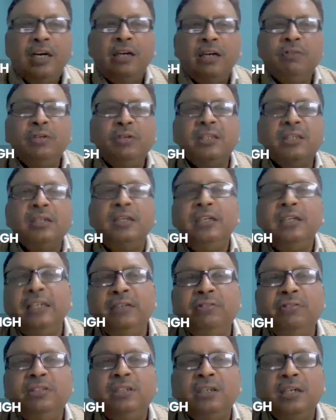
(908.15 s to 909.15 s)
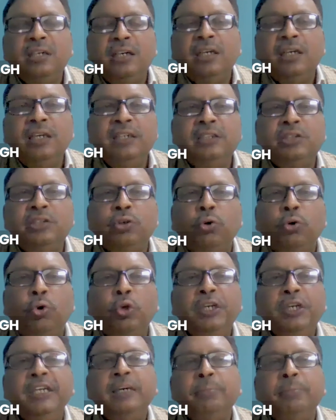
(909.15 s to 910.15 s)
Our third division is
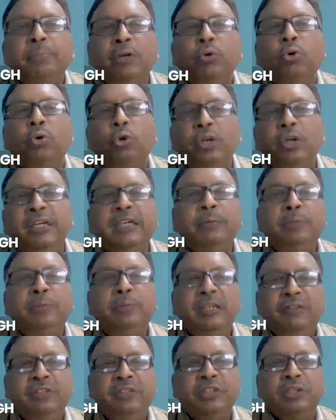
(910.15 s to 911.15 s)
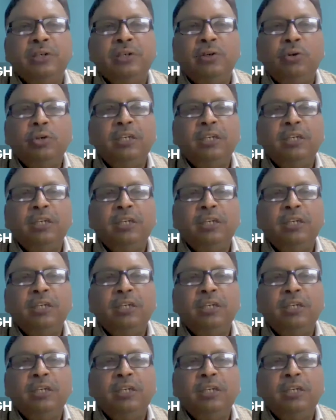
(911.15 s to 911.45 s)
OEM and ODM division.